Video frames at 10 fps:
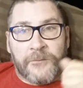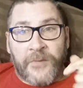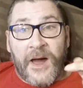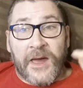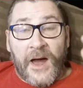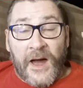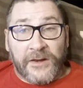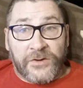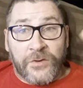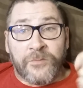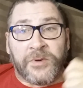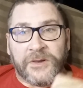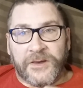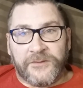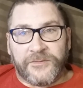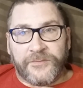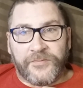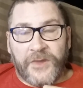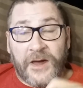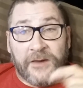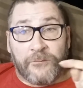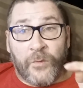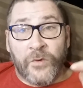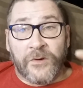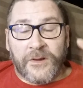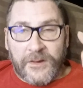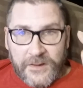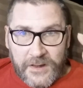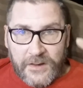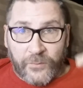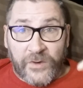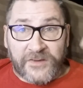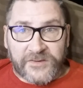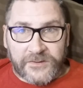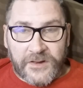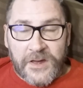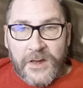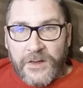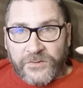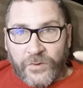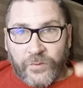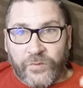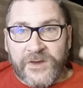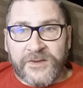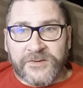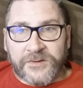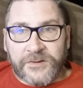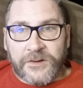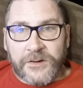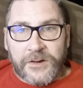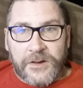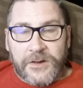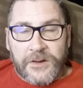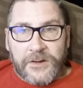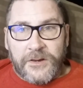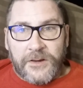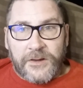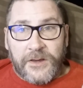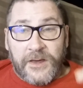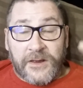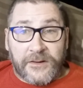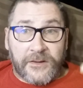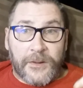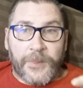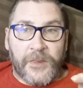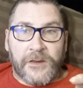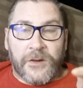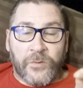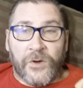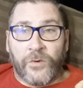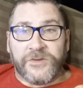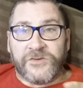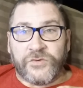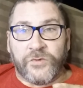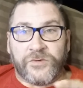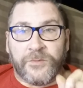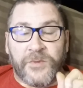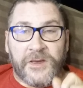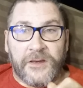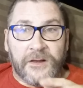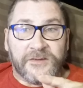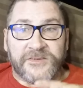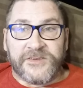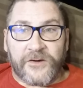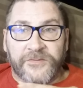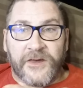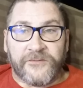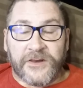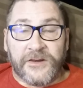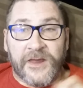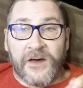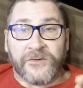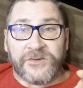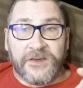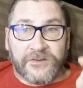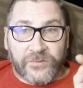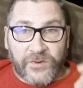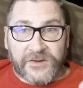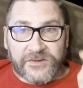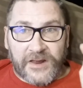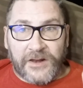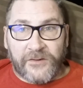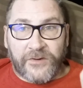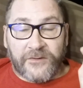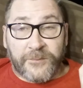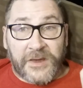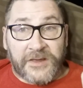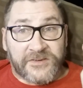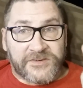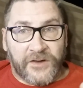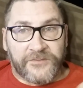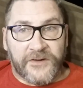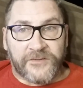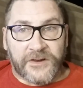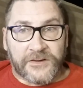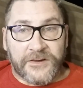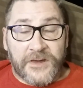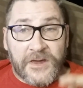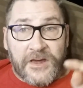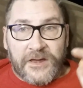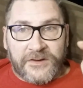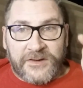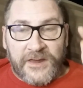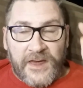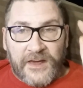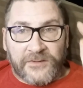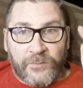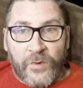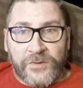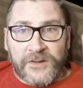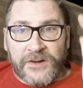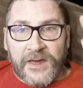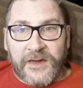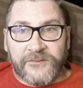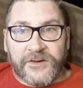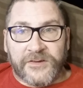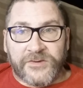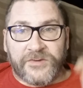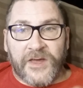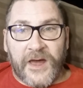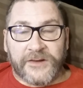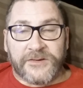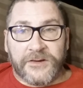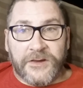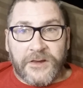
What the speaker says: I do believe. I have more reason. So reason, we hold these truths to be self-evident. Now she has reached a level of being self-evident. She has more than evidence that